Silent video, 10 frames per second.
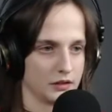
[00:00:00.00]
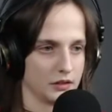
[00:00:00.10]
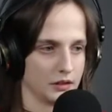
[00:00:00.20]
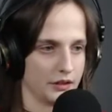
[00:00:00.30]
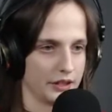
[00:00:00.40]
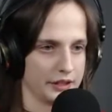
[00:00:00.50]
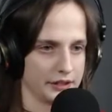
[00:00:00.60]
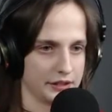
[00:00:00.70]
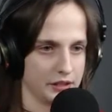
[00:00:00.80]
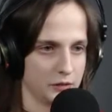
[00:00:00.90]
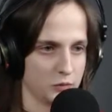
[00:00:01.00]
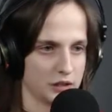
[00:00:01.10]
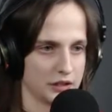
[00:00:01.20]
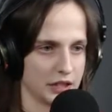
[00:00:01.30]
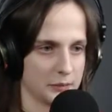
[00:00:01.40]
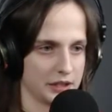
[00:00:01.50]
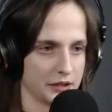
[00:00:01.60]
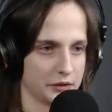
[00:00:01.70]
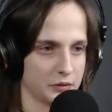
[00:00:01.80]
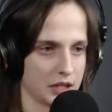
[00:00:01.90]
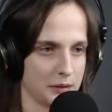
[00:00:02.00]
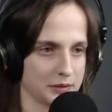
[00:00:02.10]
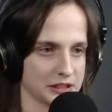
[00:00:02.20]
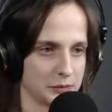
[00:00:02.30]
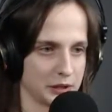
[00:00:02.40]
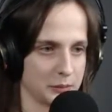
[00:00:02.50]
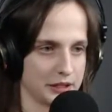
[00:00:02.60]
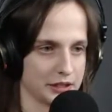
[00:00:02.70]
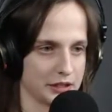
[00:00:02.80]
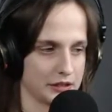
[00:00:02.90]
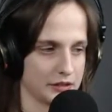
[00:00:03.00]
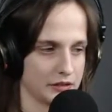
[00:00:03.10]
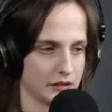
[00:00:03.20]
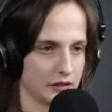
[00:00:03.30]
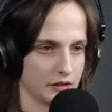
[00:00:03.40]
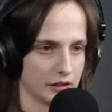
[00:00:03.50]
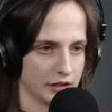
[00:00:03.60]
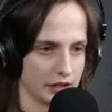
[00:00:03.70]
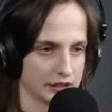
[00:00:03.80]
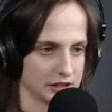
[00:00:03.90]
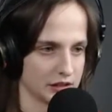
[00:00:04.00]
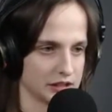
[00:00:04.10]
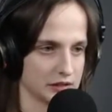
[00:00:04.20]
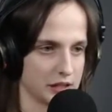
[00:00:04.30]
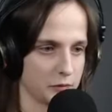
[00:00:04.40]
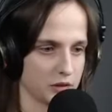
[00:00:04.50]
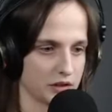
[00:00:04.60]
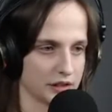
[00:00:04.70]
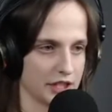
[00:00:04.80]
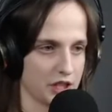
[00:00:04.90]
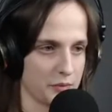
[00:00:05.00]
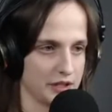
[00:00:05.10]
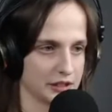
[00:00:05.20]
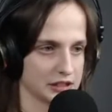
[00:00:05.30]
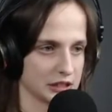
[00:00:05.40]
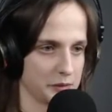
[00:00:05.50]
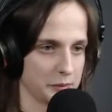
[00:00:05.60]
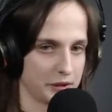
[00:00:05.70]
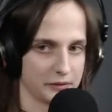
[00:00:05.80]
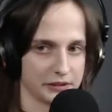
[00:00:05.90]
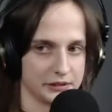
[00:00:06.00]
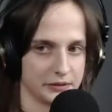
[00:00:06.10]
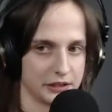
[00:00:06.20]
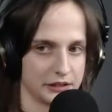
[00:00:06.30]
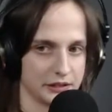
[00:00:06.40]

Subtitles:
$91, I might have to grab a spare medkit. Okay, as long as I'll have 100 HP, that's gonna be perfectly fine.